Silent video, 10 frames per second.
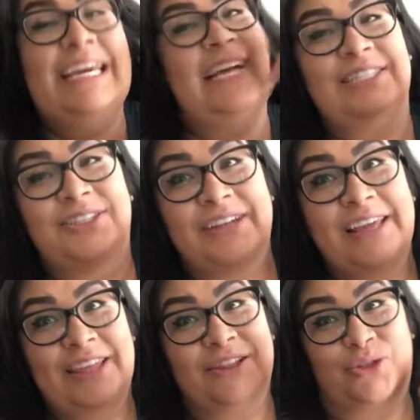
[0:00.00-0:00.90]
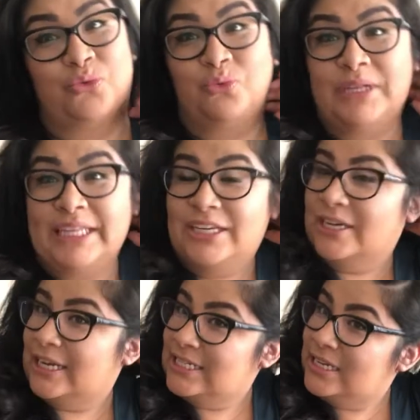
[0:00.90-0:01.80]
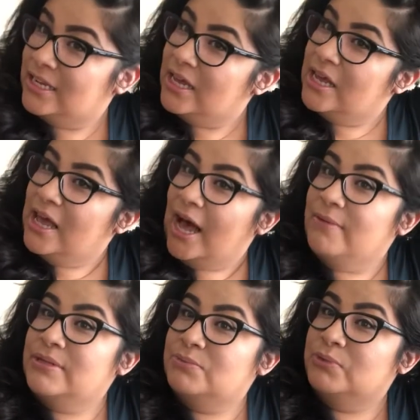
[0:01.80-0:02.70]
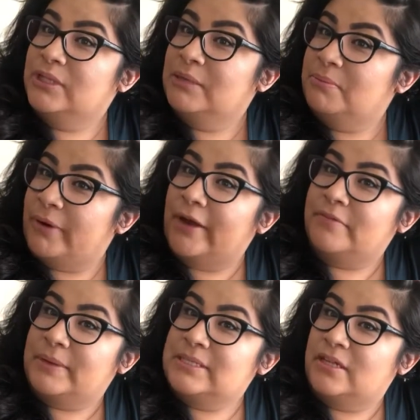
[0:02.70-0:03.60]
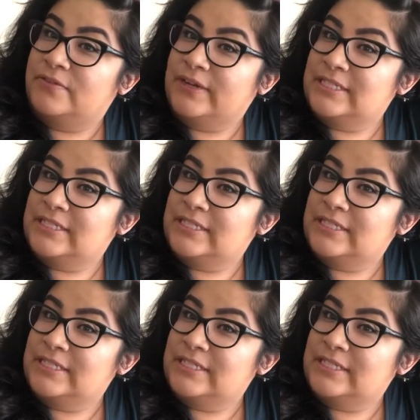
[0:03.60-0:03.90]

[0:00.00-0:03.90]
Yesterday they looked really good. I did, I was really proud of myself.